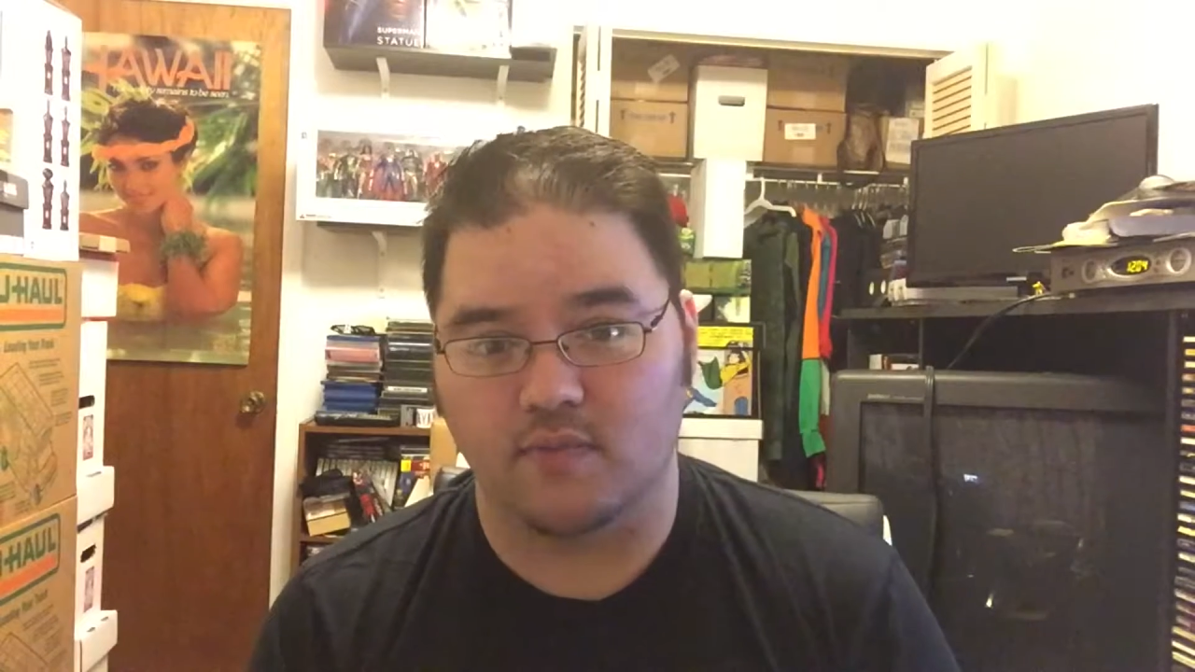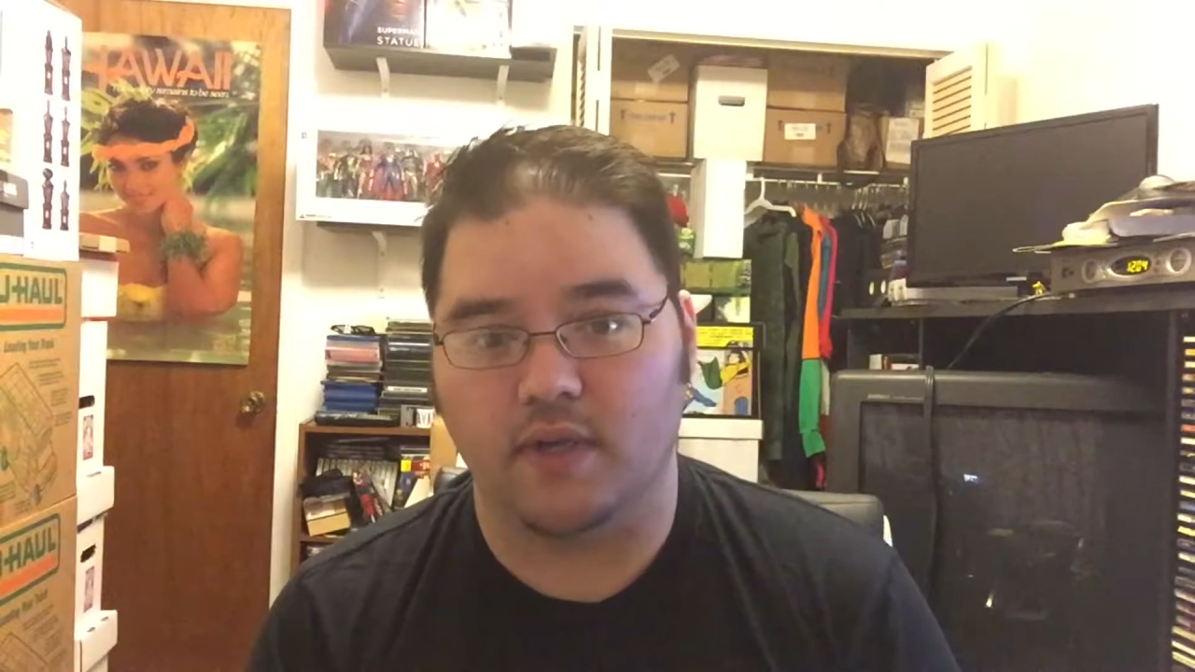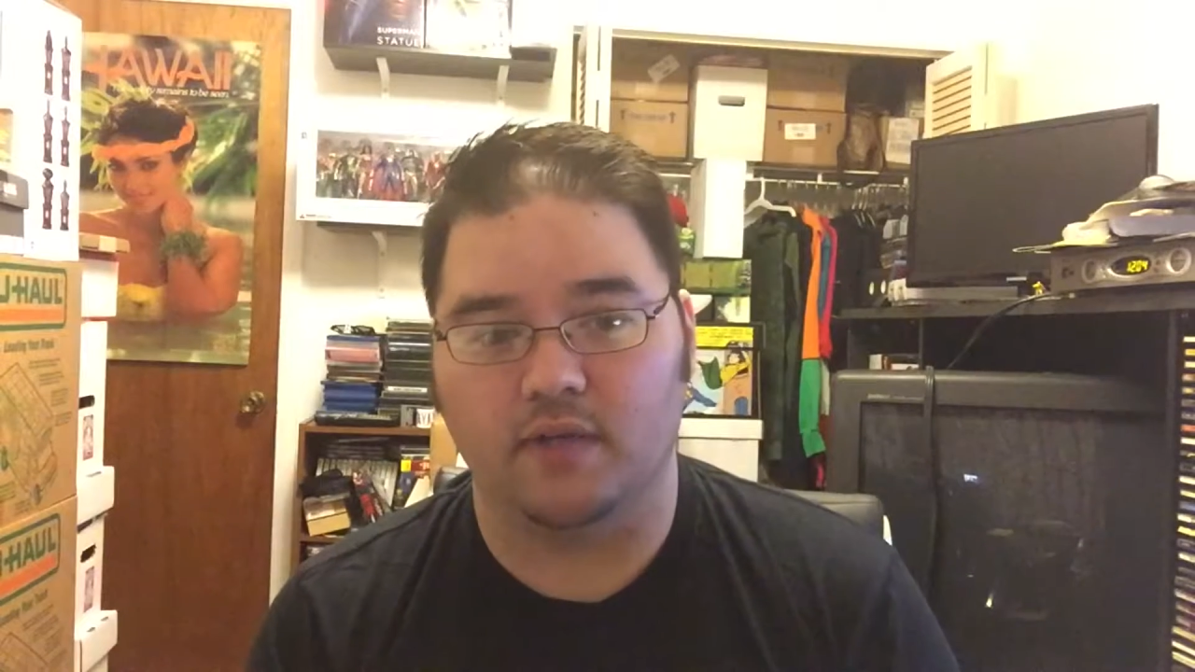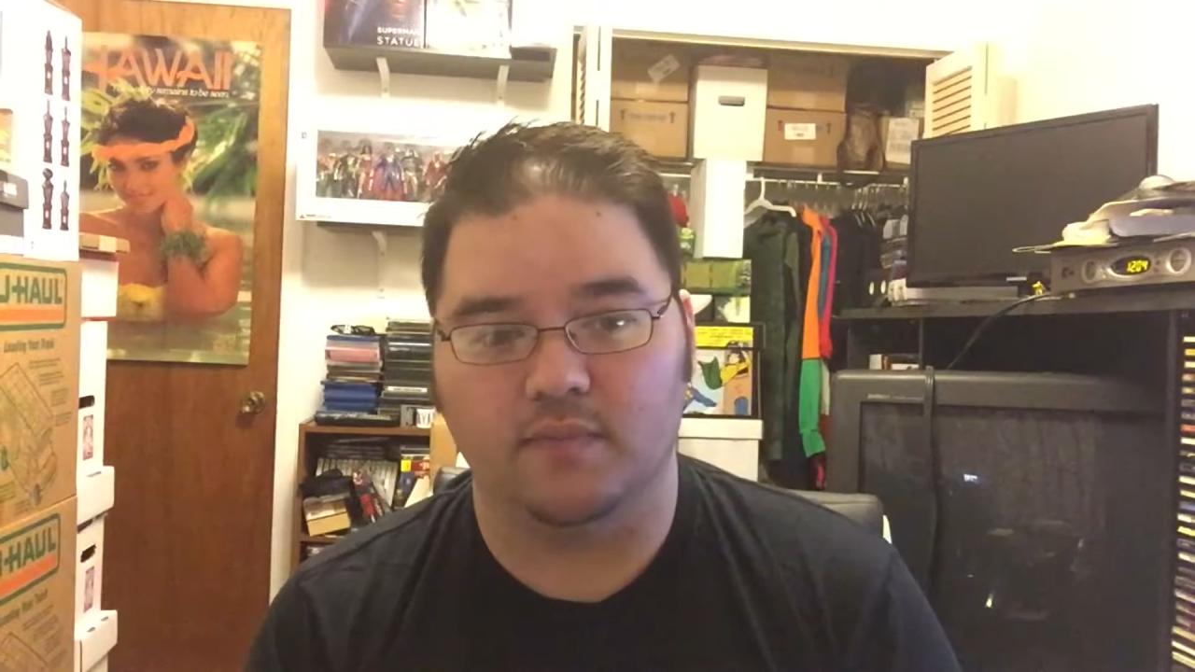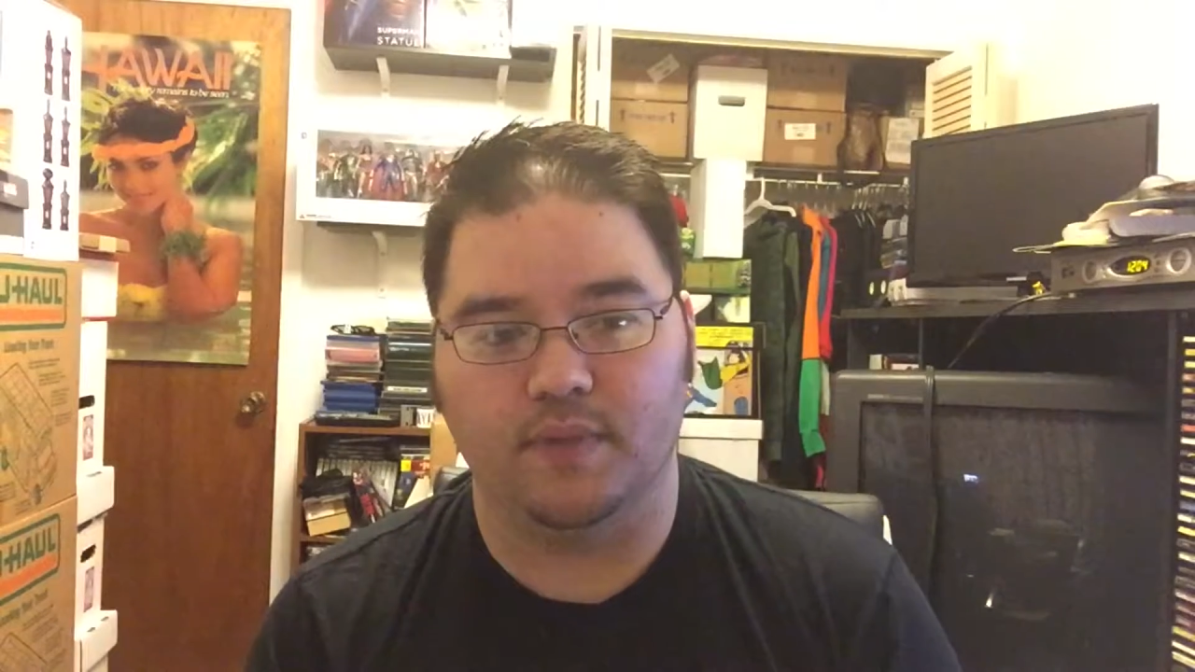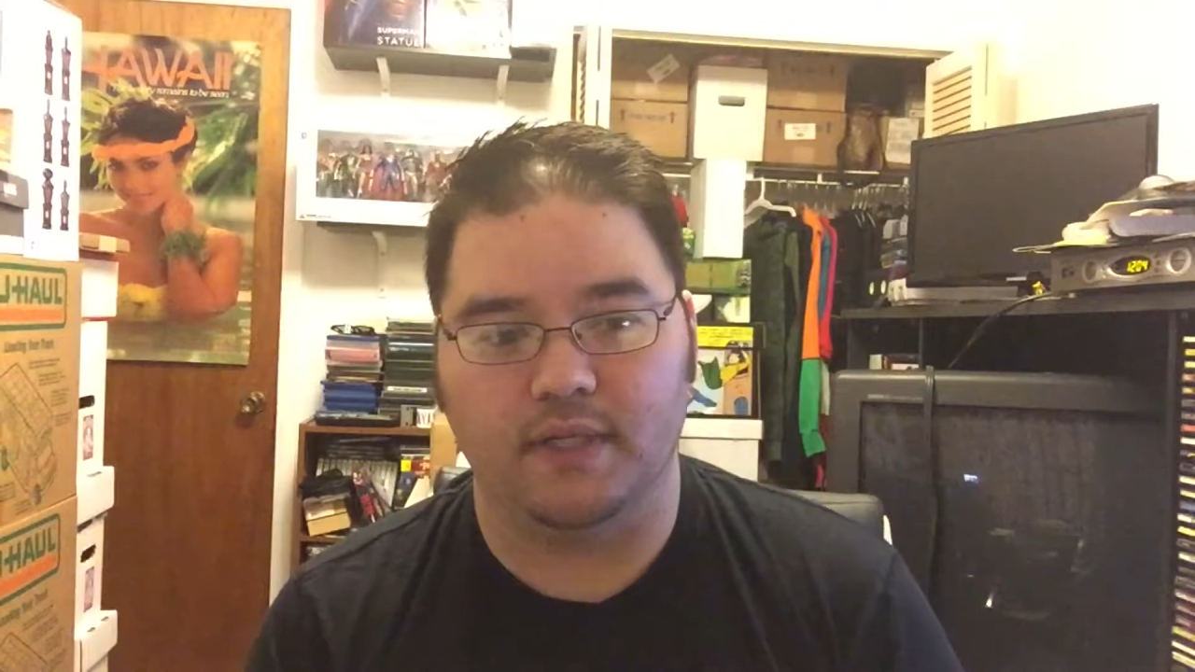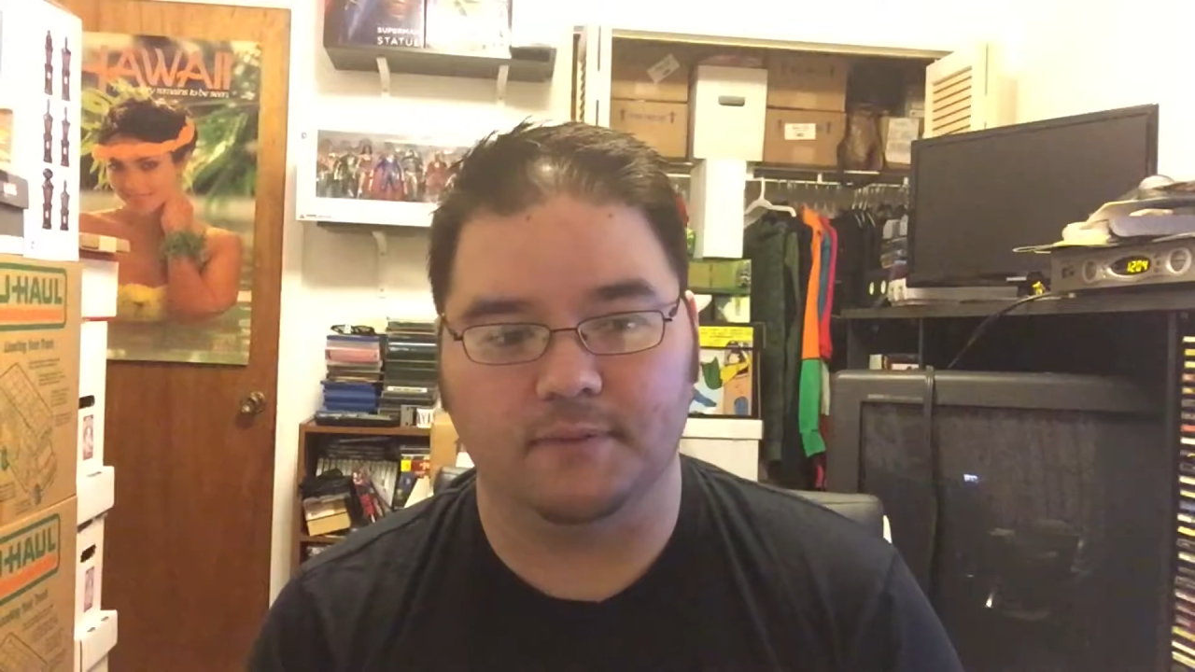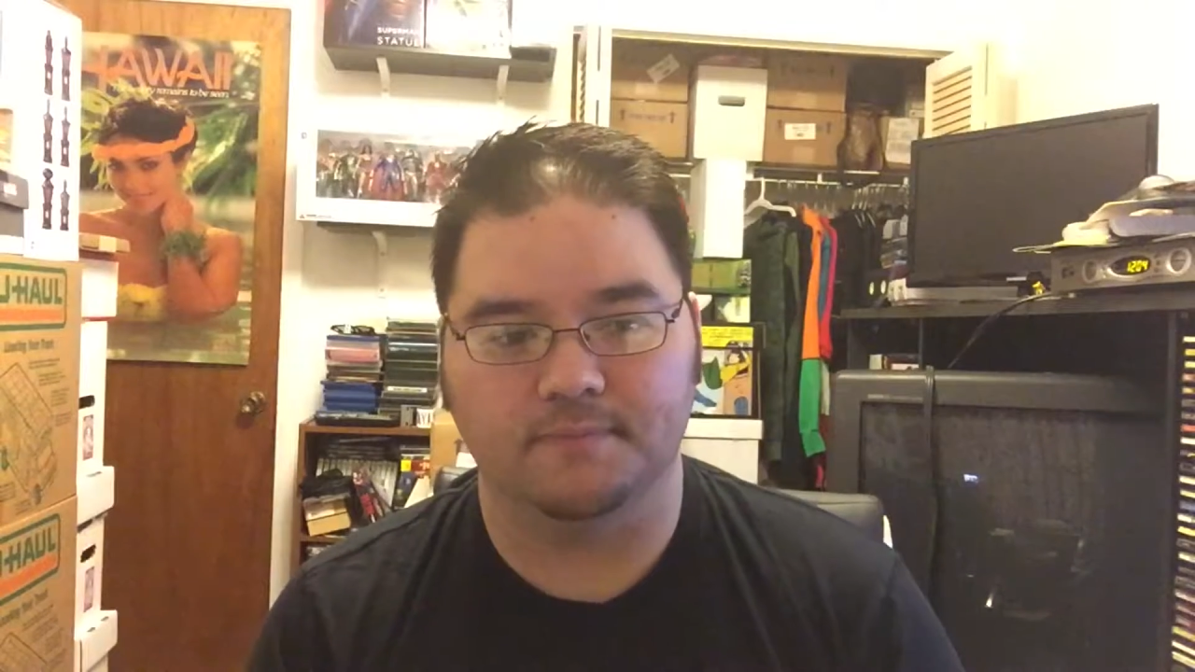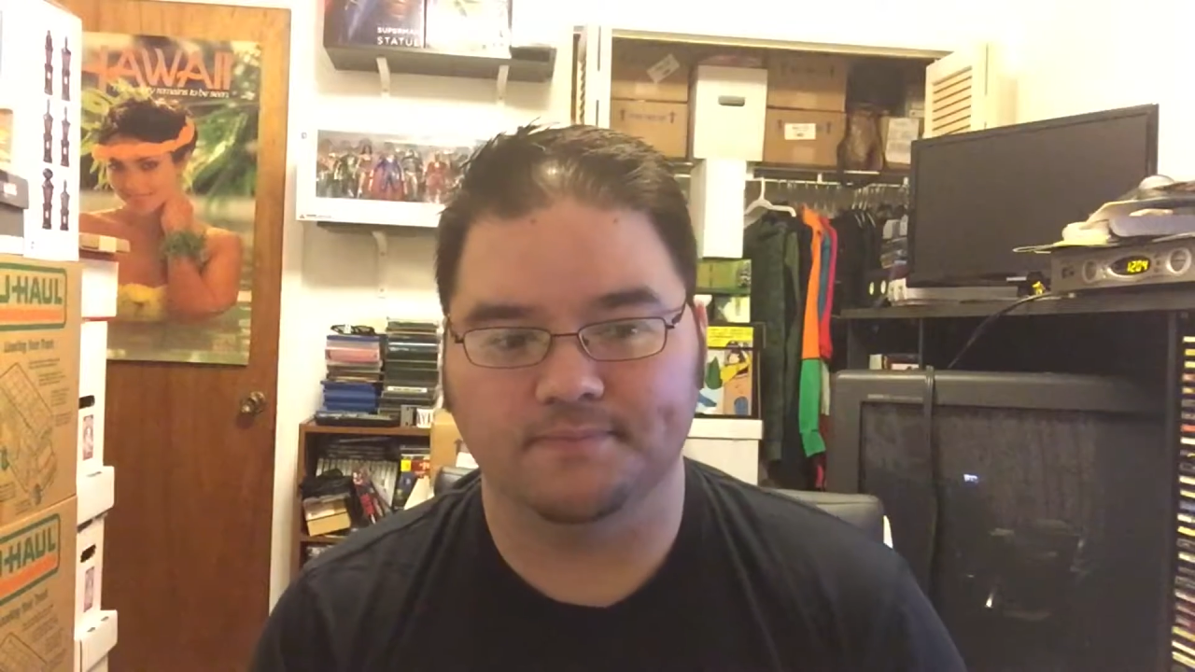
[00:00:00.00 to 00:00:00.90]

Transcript: well, but